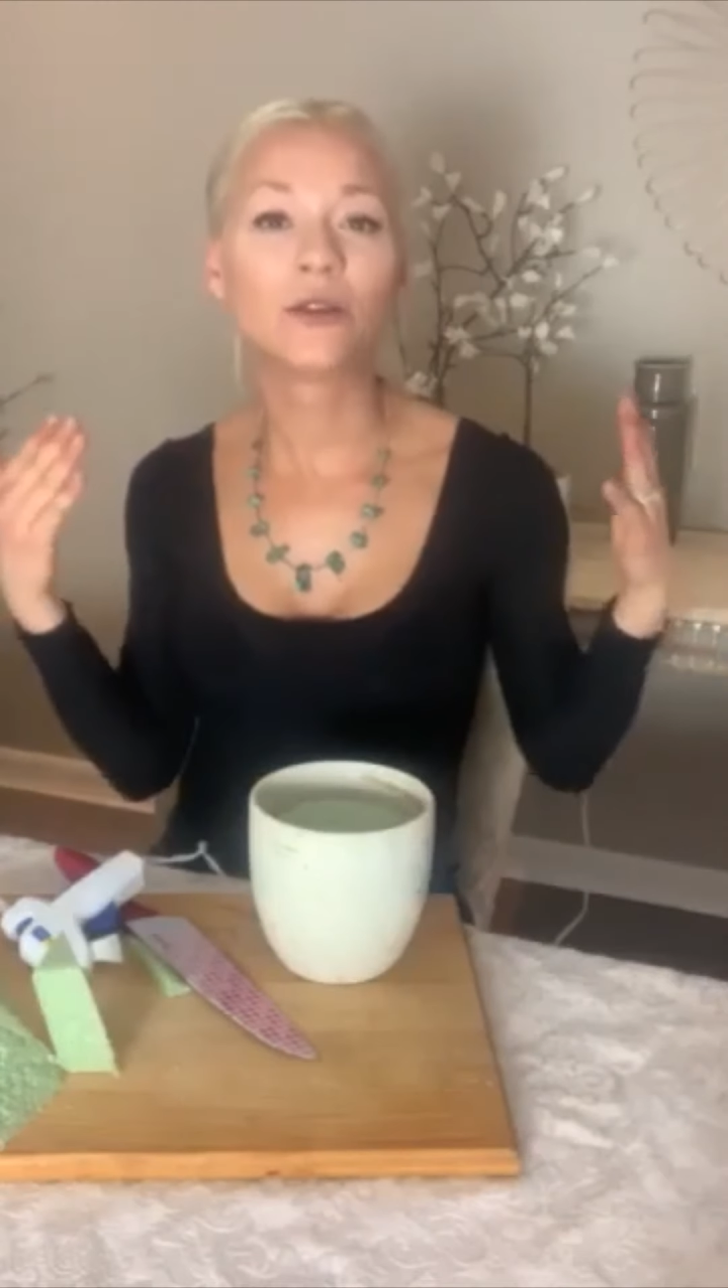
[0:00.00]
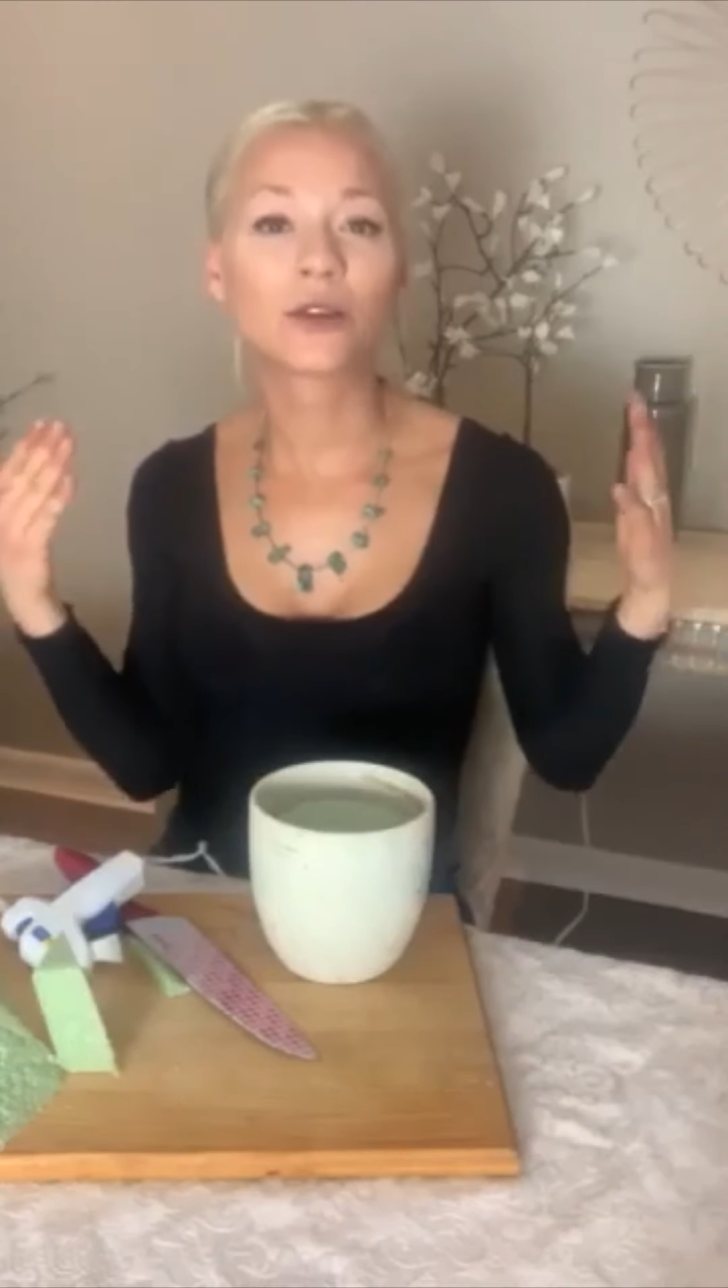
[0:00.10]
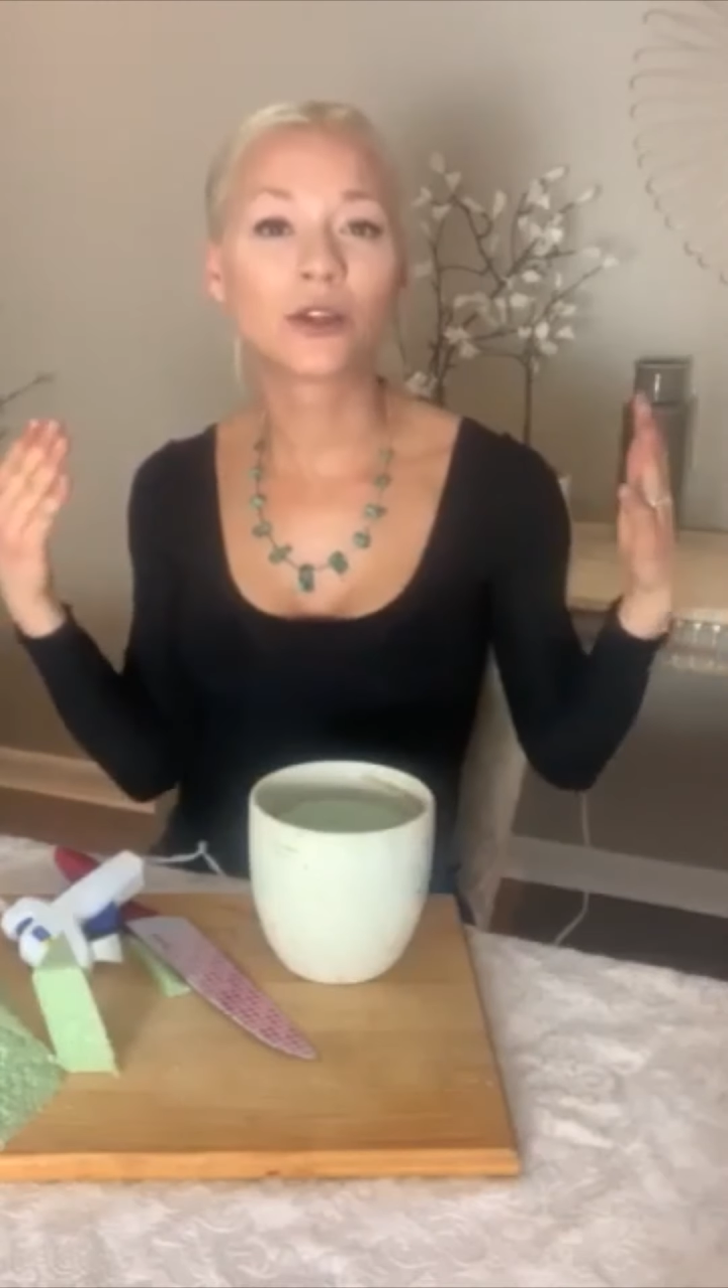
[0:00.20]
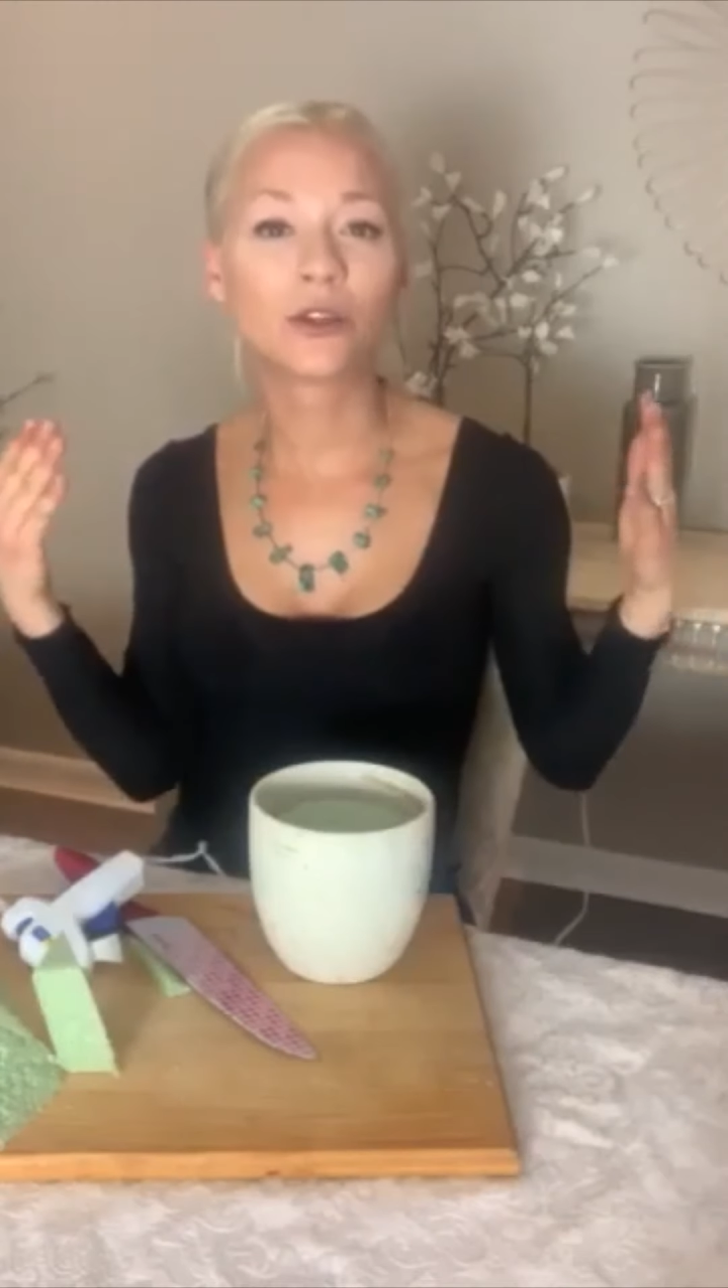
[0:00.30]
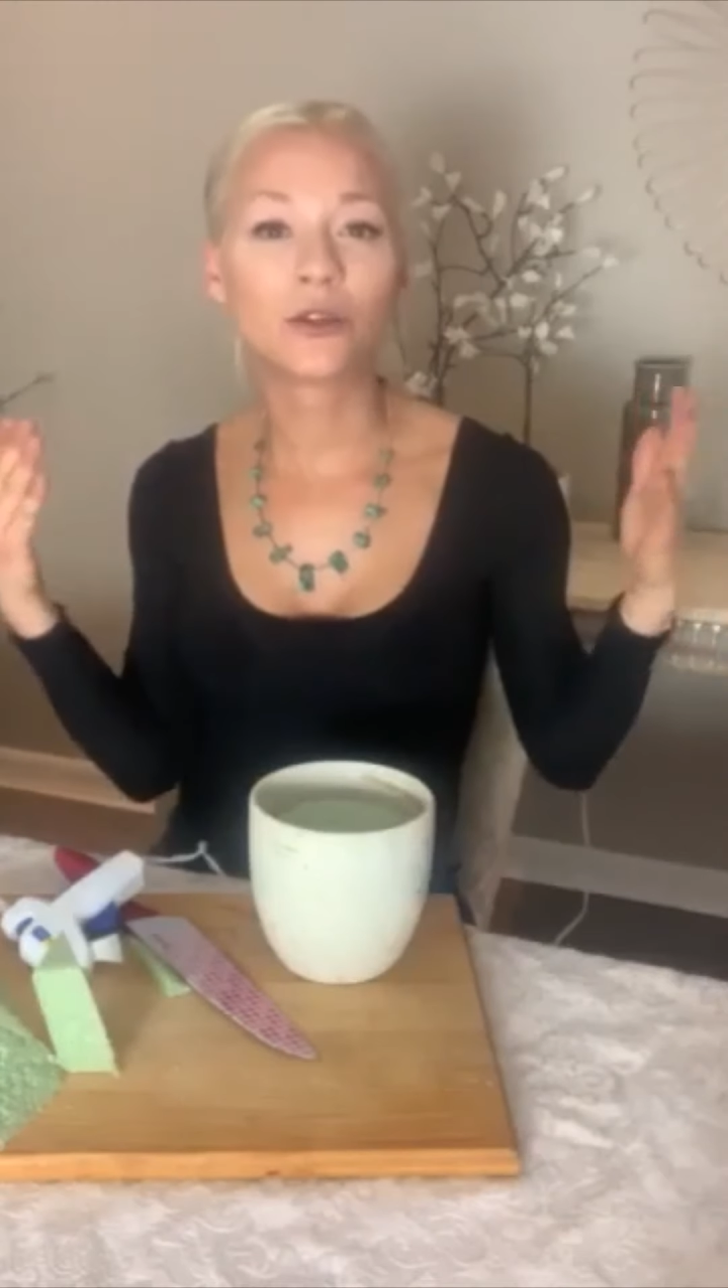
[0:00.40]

you could